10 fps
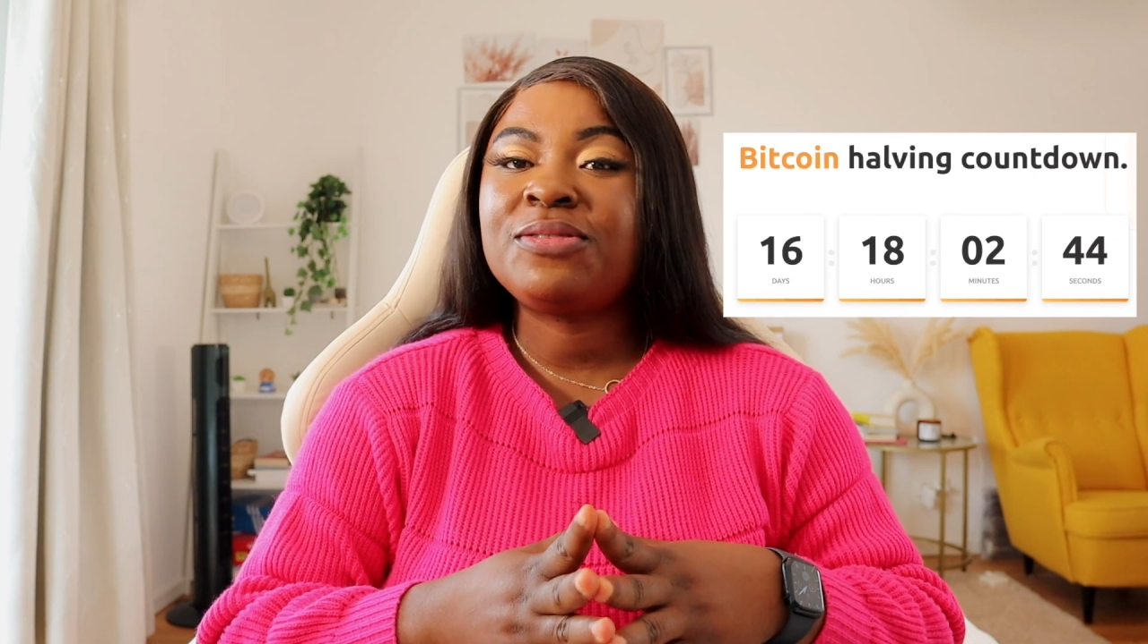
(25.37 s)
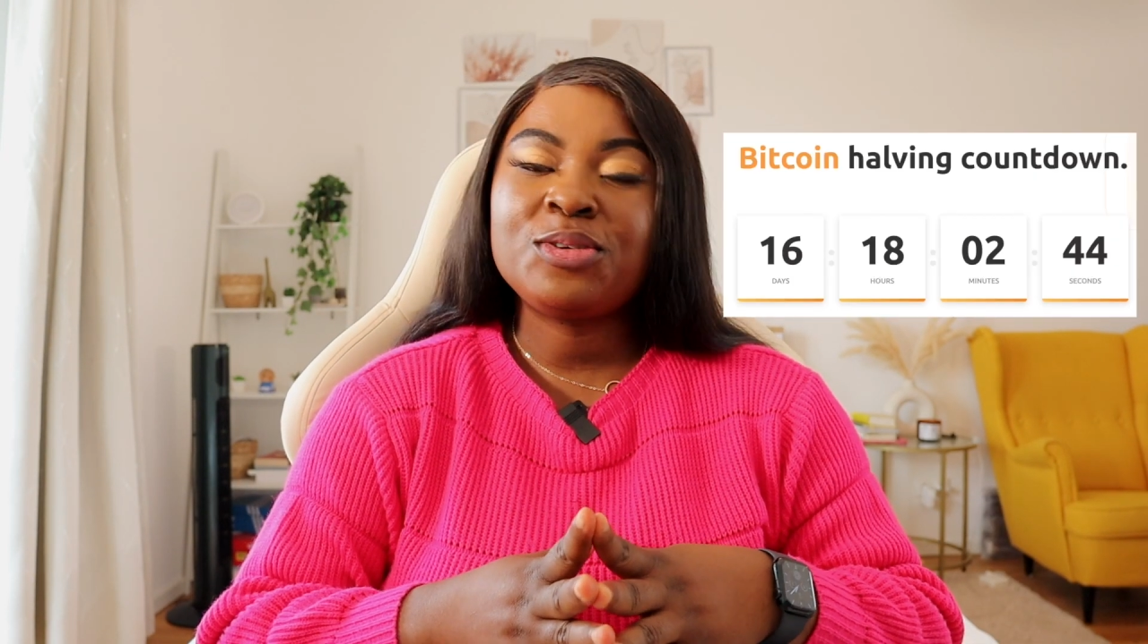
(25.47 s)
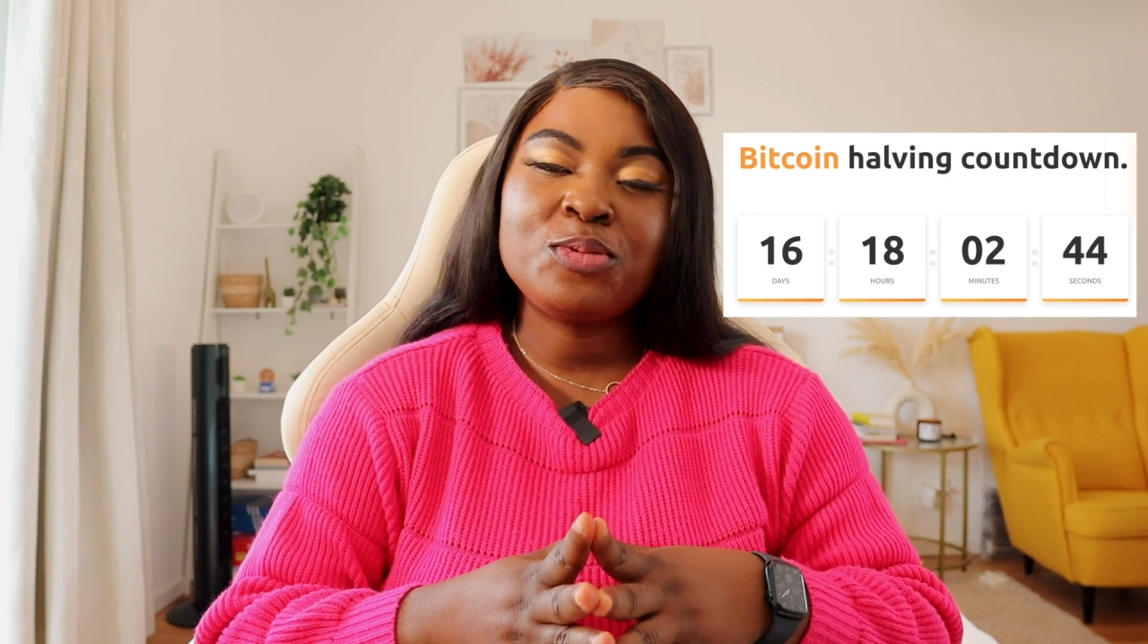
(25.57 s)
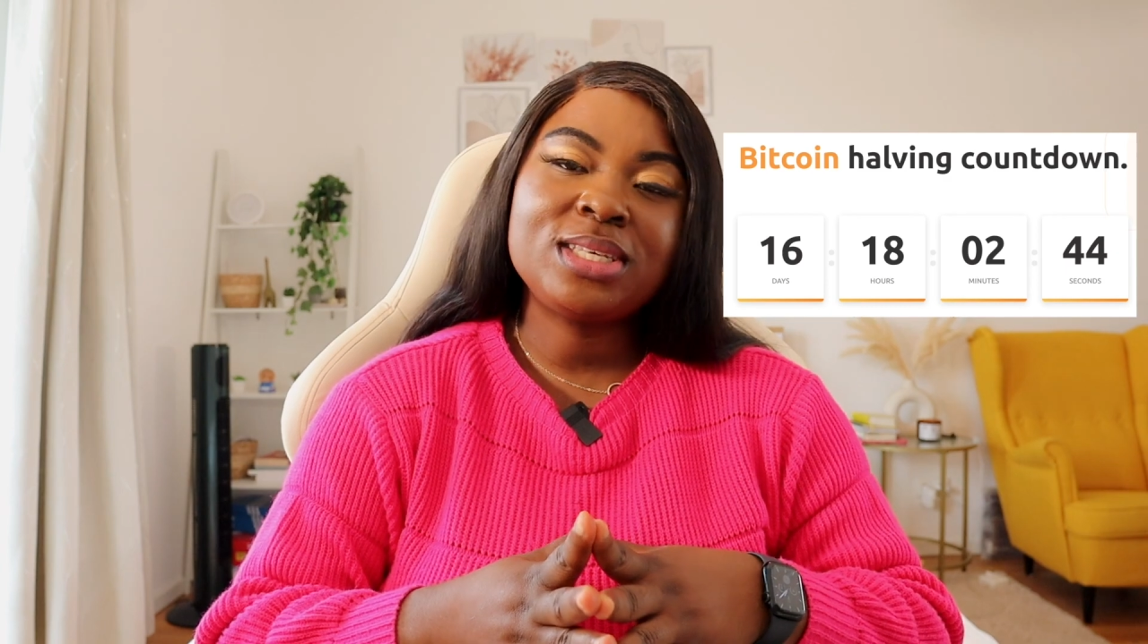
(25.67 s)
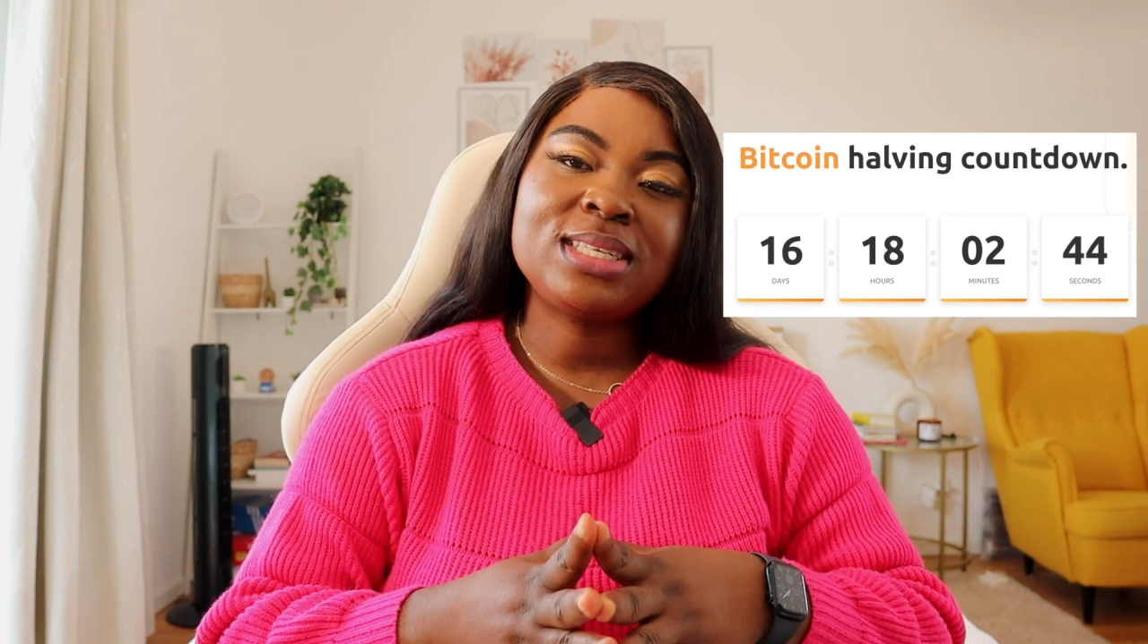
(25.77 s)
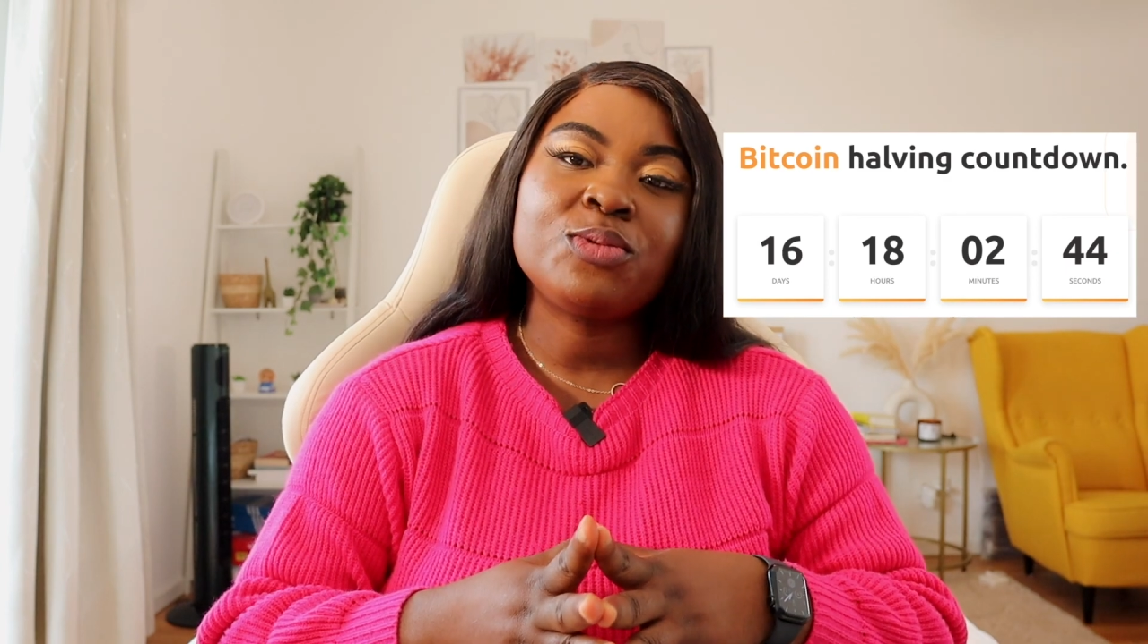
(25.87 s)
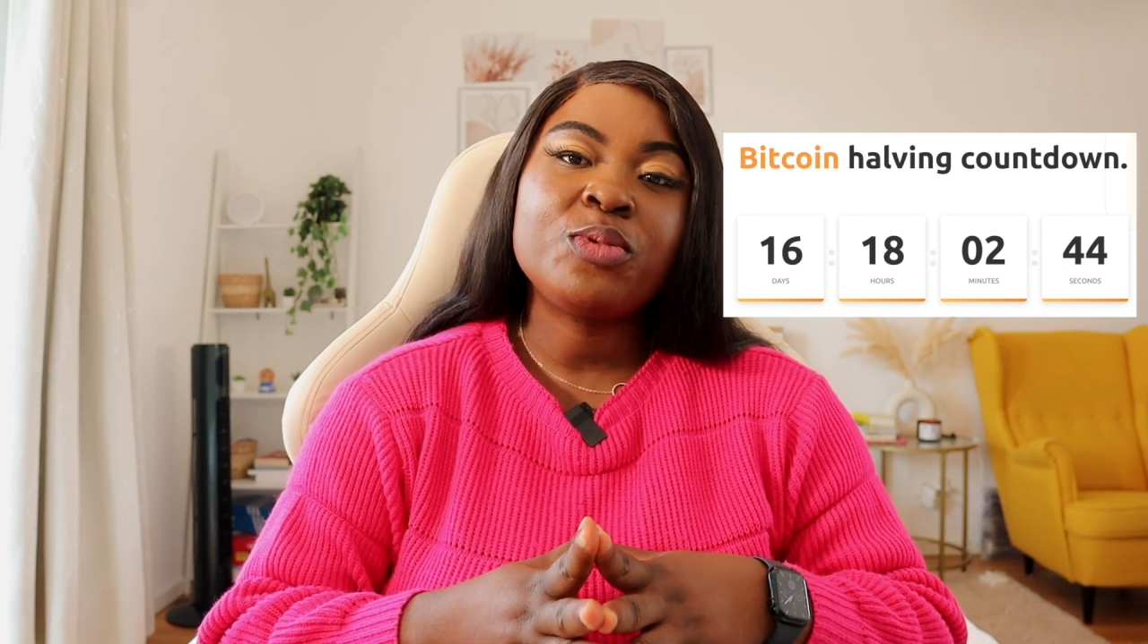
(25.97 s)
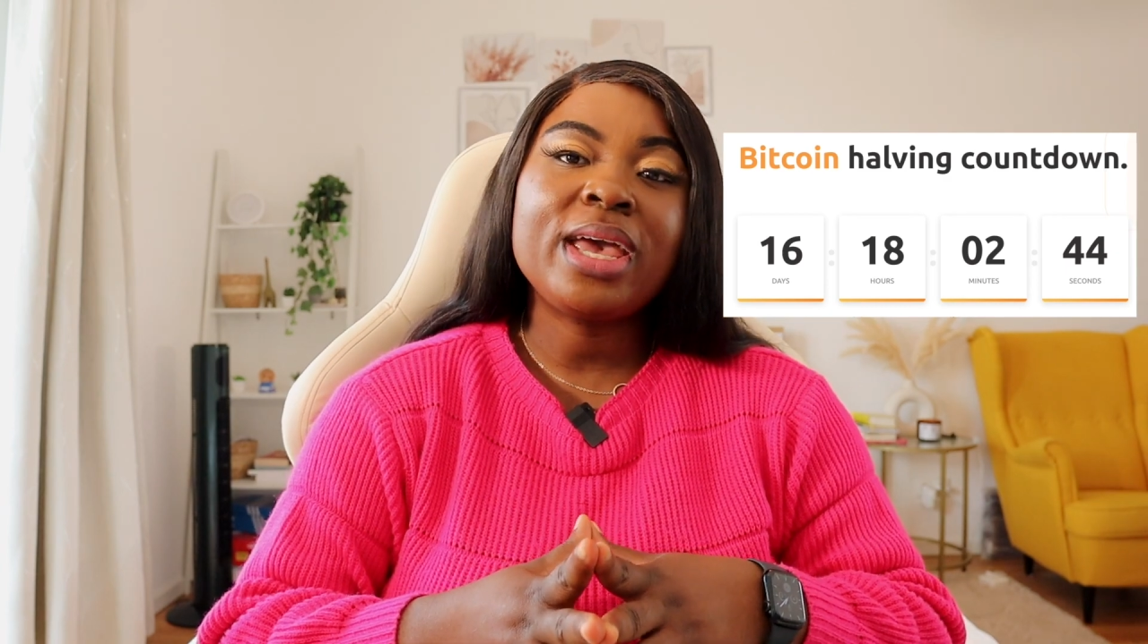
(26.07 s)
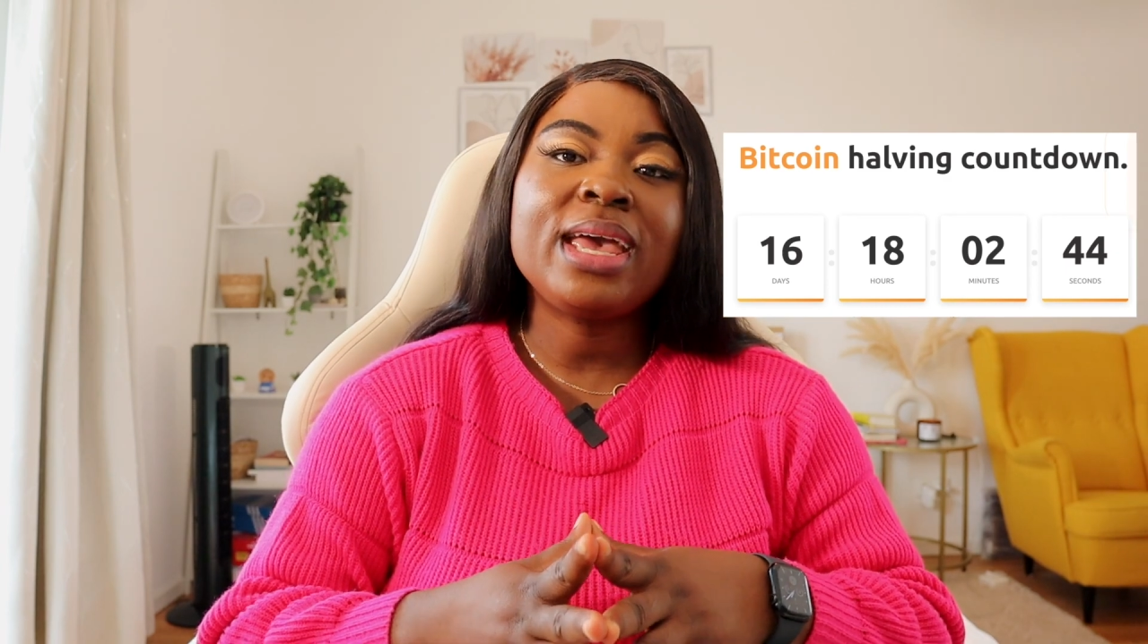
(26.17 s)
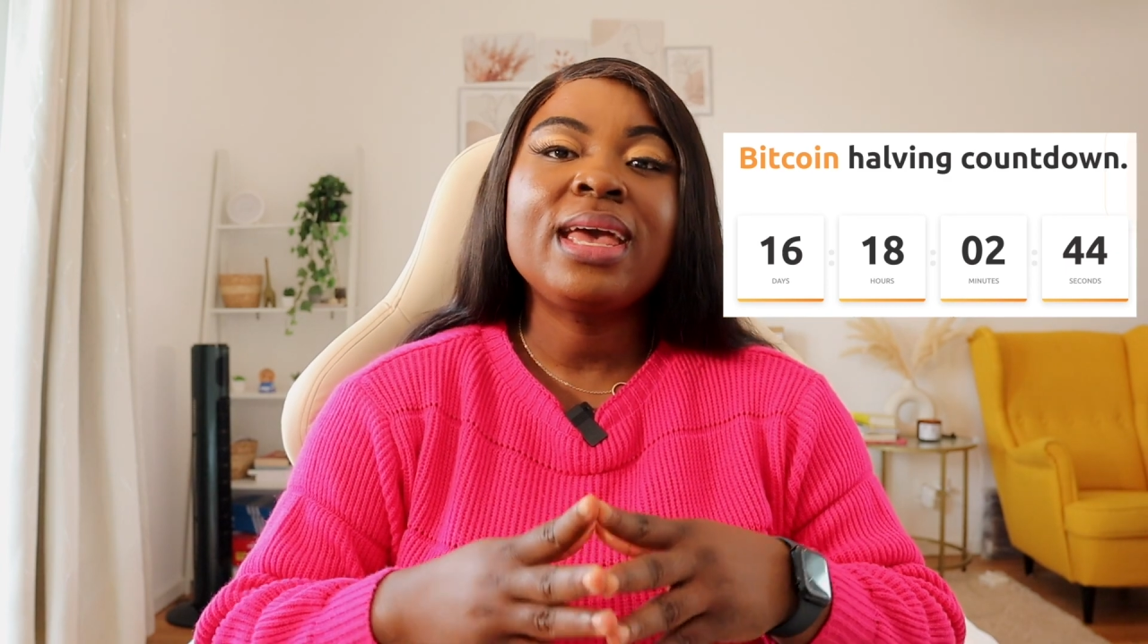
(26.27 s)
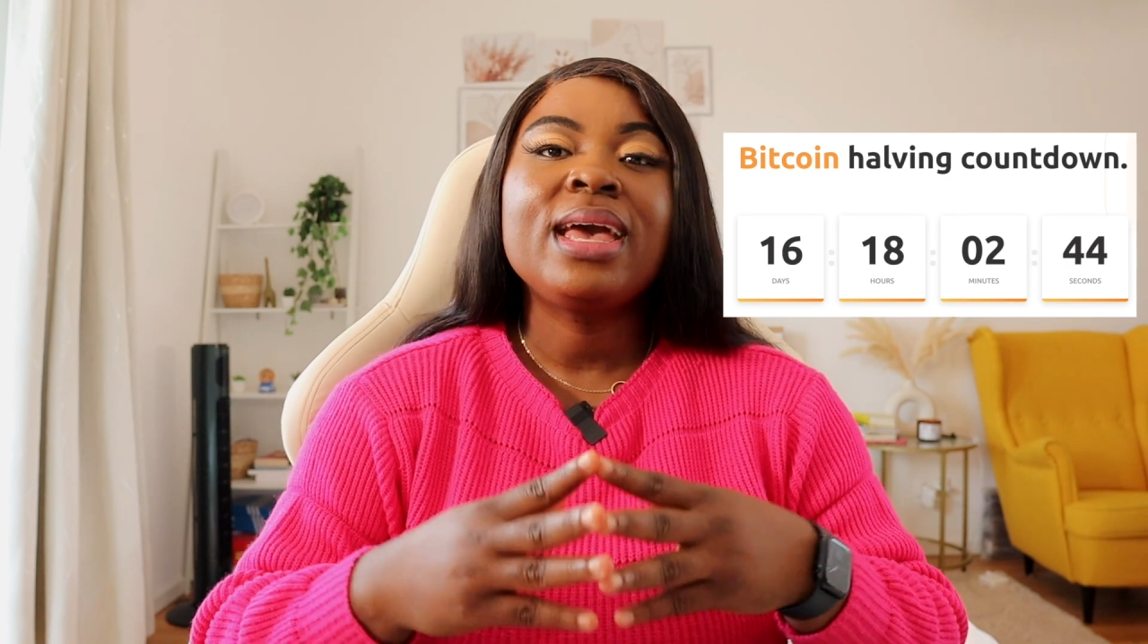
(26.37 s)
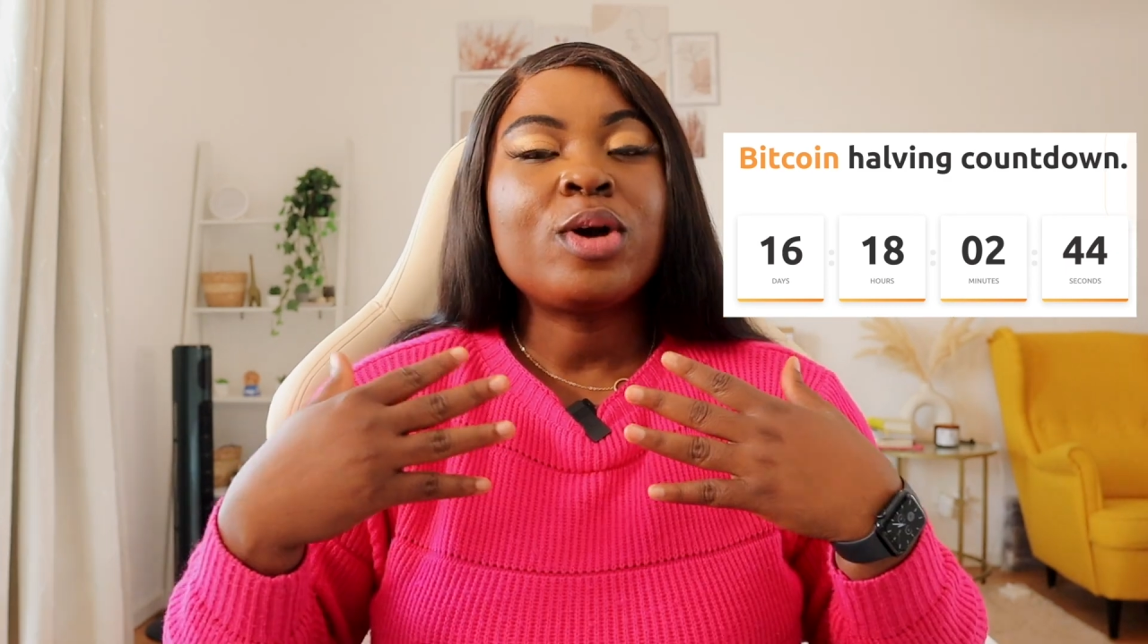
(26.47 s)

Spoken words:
few weeks away,